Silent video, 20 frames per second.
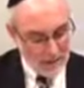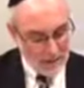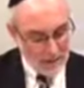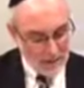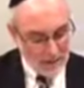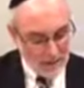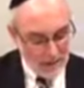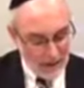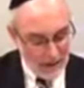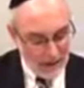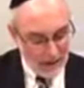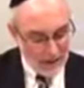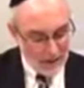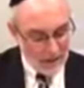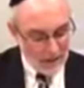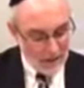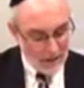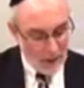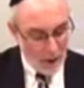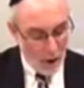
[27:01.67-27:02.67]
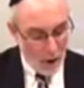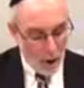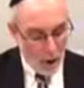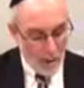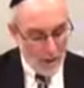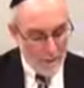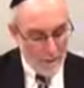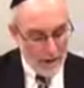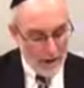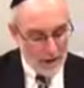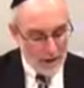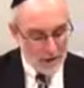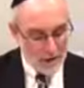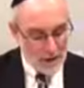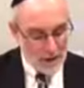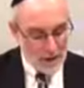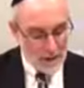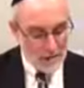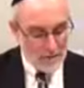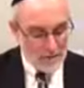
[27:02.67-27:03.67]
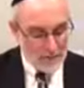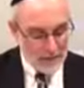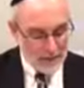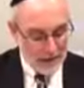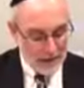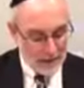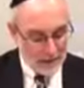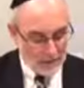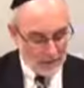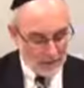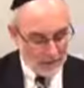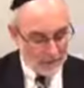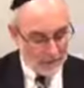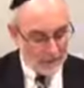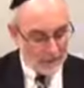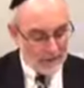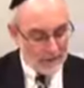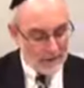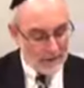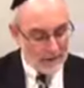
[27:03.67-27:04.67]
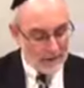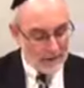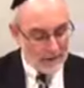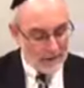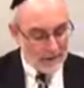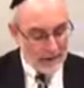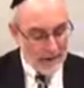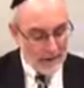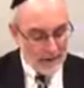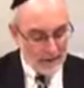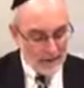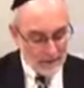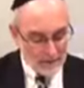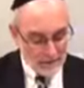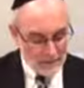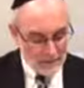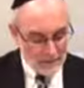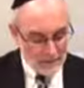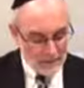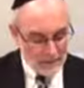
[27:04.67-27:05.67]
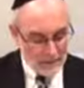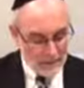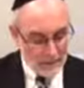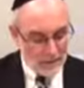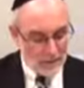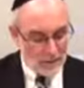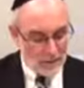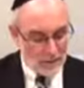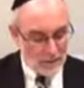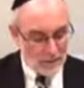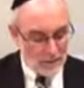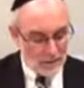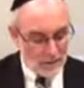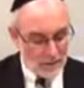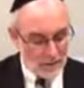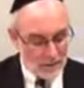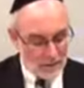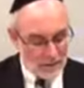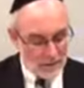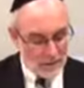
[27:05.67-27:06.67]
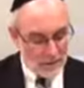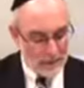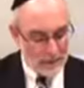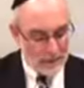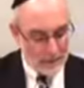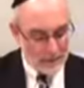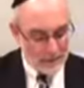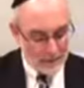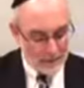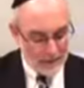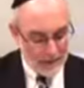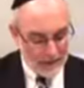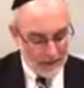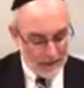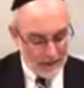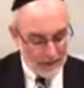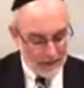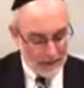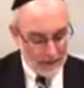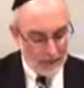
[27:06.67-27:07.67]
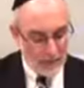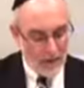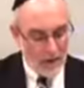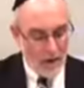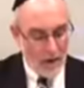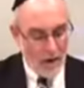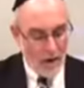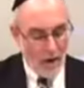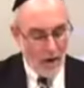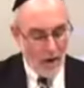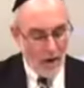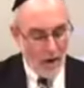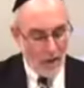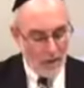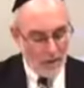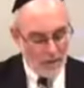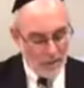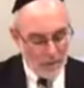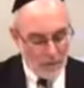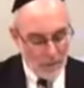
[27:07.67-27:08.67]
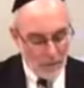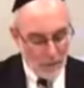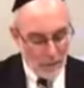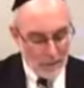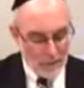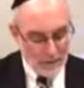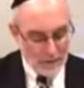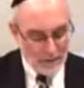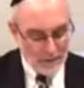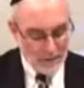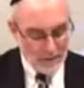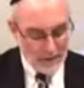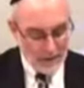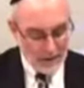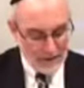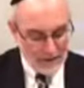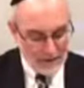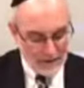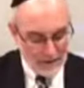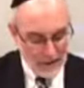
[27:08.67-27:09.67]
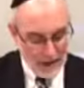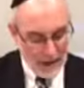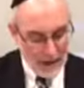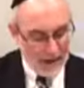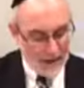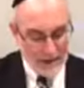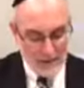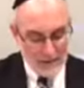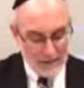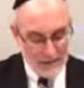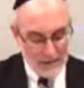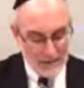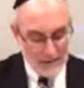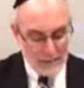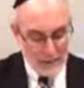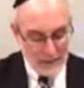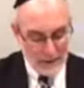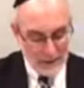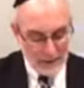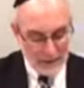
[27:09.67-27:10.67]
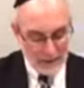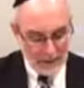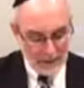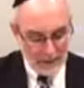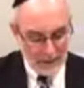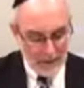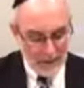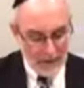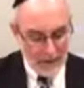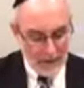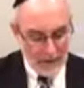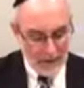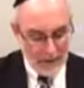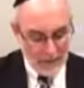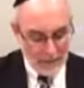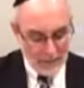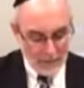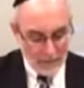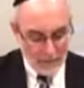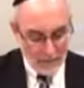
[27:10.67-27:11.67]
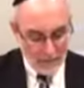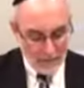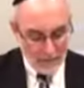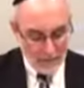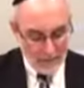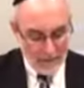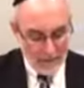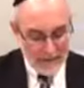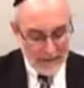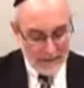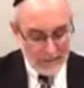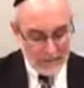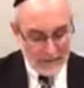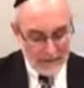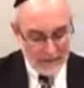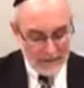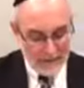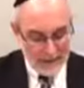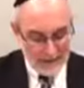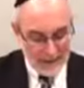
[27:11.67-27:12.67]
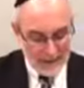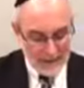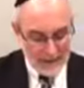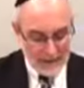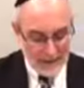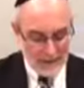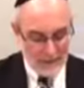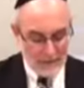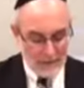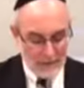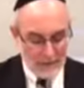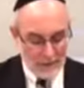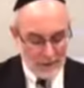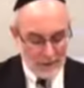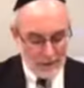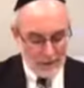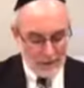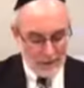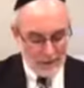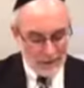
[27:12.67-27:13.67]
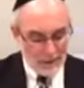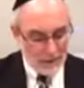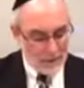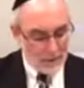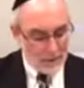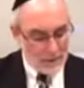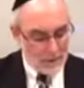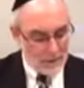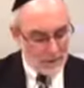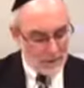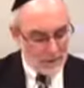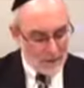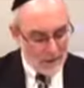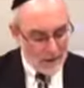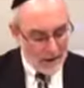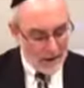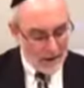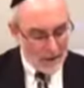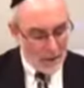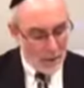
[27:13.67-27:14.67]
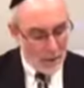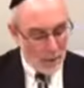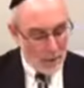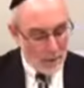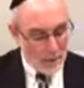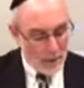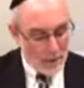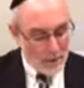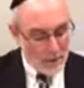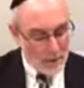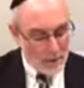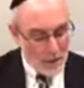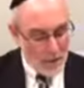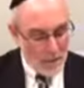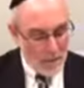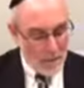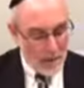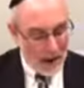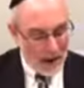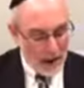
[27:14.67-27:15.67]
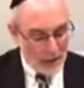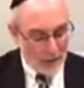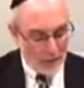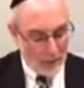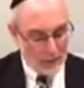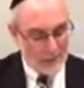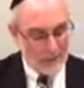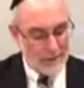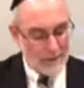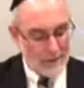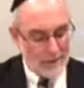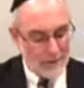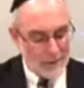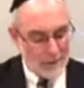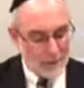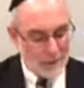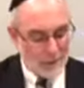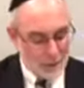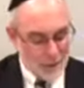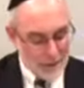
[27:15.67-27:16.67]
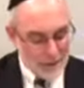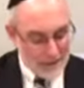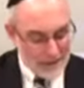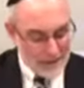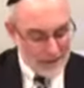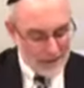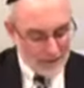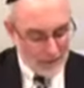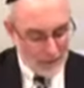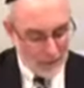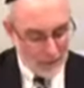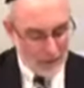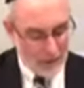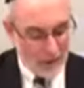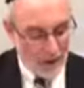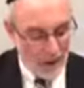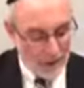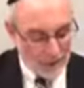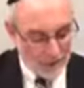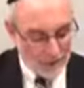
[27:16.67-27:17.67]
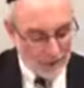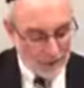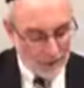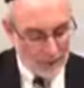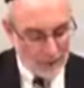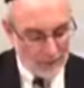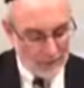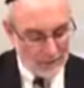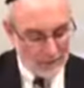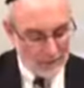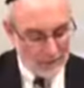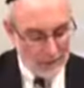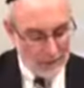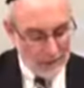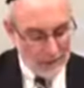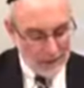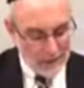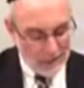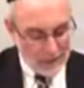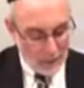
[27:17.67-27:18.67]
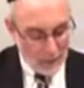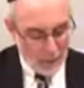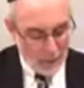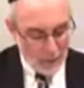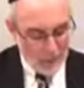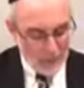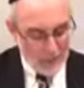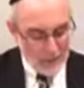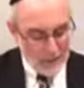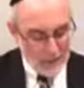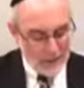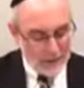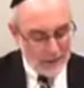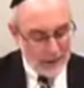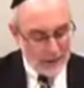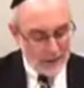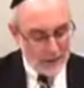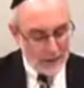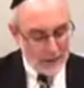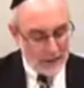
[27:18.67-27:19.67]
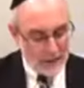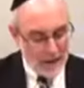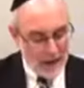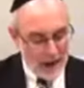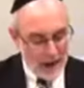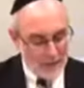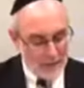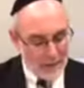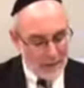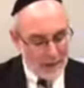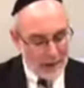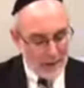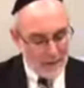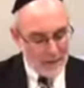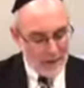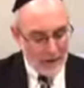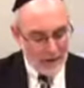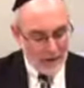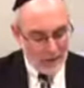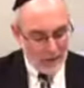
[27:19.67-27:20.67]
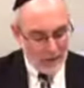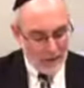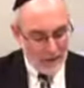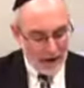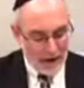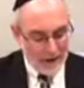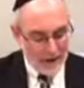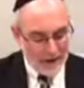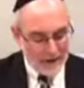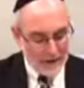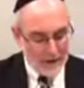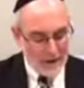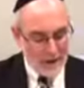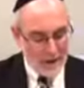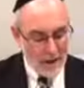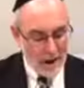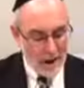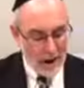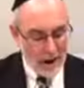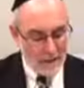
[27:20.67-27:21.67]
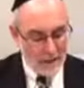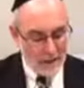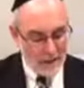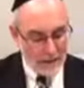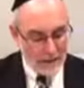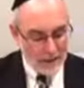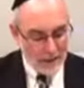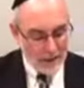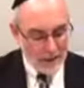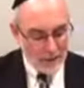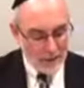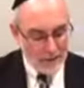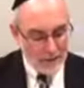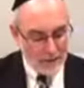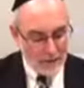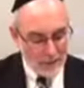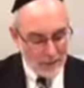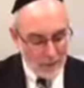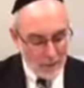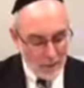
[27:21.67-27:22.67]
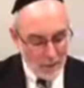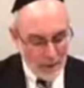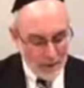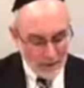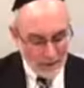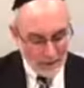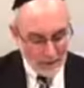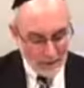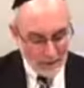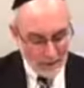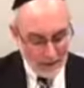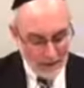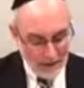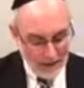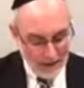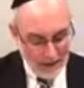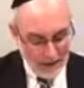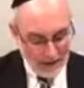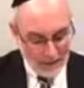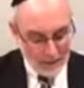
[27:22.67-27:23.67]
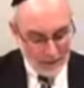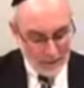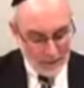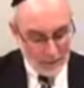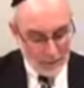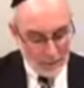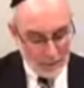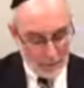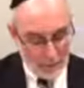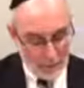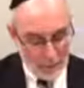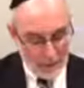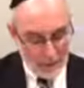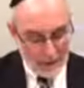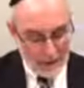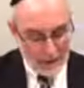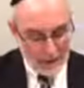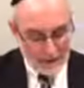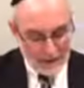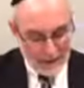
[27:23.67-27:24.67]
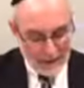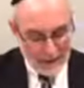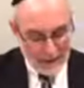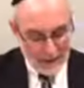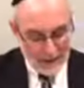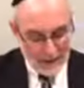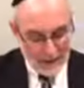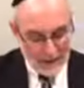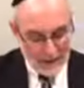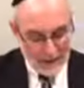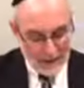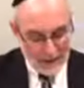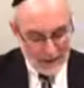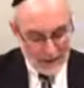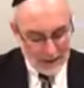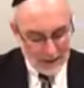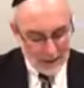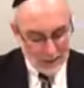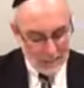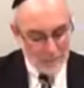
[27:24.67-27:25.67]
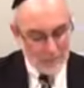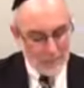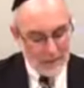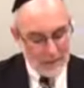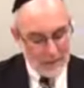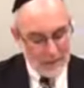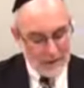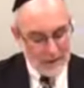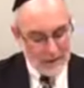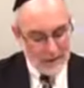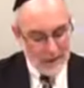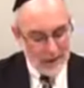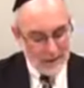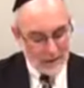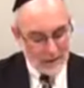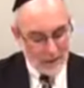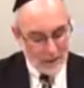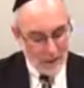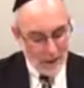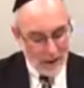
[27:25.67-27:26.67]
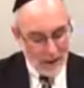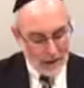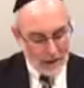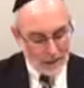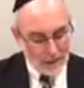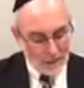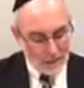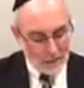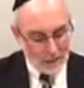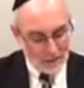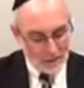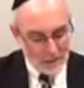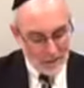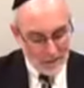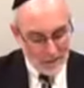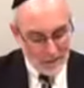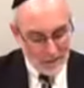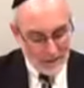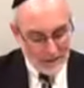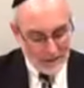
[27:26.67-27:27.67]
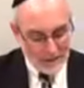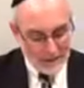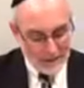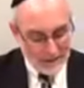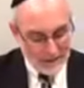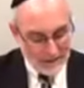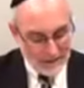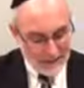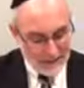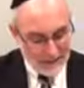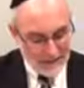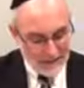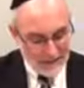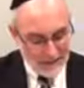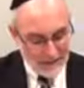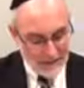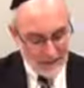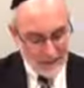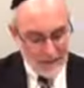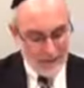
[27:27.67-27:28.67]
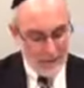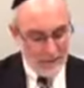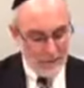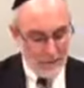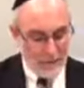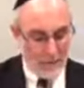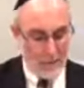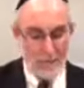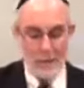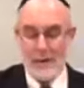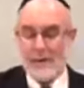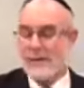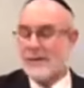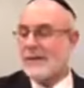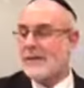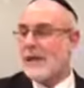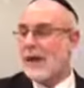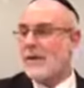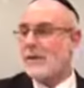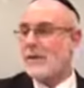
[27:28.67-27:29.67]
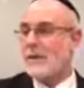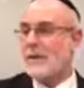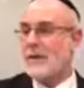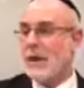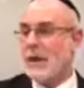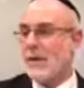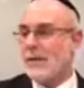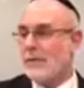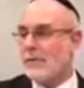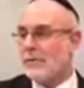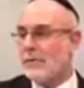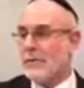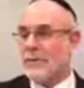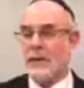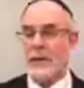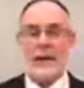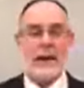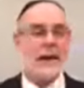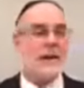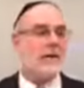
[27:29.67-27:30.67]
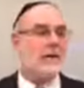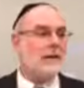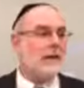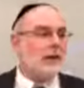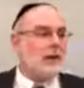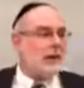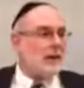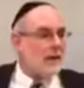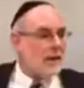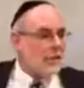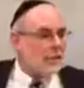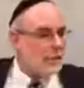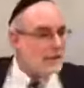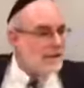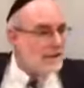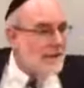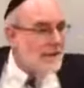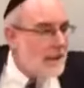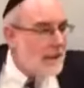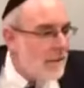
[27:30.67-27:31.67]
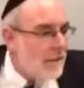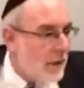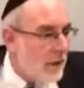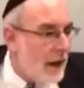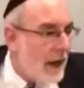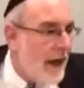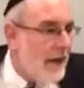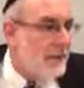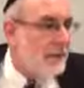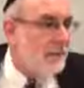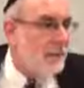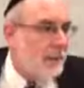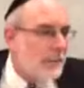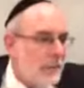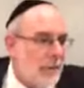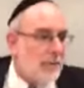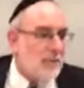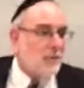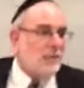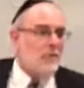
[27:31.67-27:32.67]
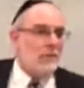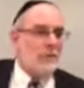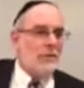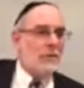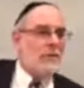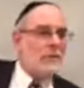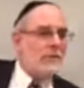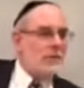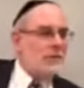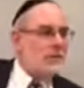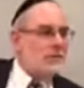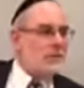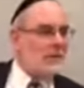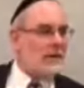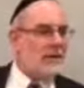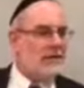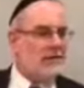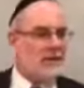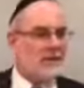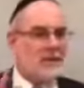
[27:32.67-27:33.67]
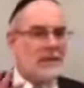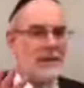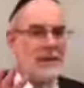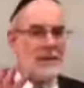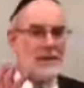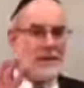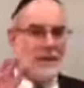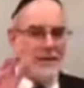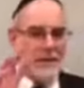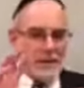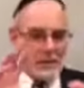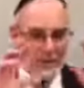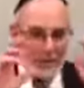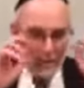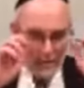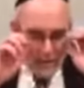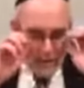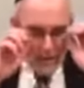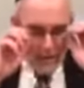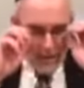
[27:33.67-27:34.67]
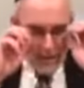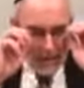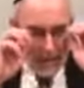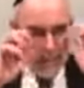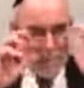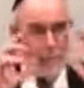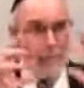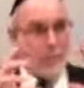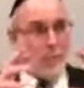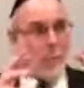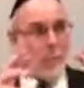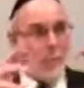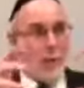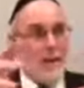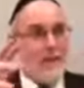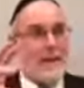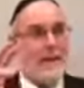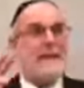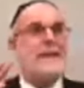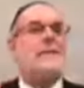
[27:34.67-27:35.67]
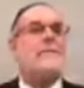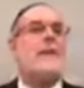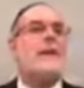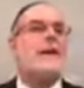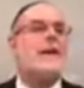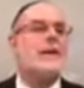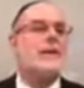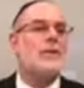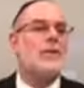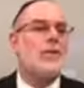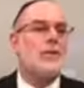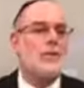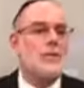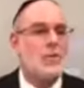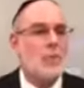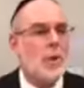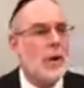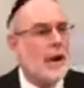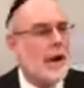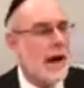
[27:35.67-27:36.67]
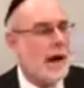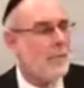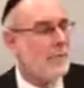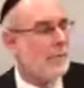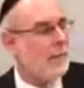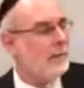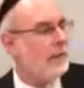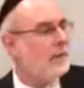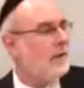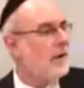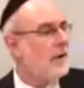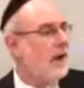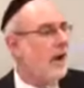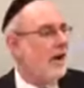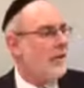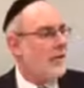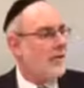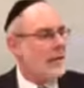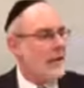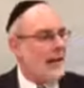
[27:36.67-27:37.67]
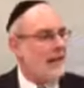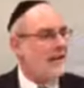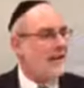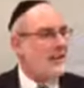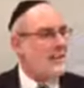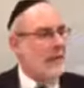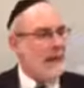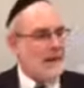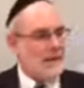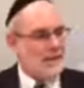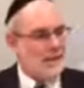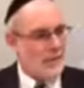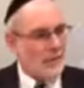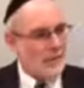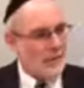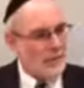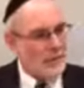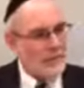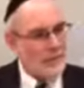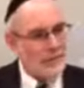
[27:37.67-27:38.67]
so then, Omed Shit Batel. Then it stood to be nullified then all of the forces of the other side completely. Therefore, there was a need to give strength or a new power to evil also, in order that should not become nullified, habechira, the free will, and to ulachadesh et akium, he had to go ahead and renew the existence for the reason that we know. Okay? In other words, evil had to be renewed. So this is an, here is the step number one that he's making towards what happened on the night of Passover.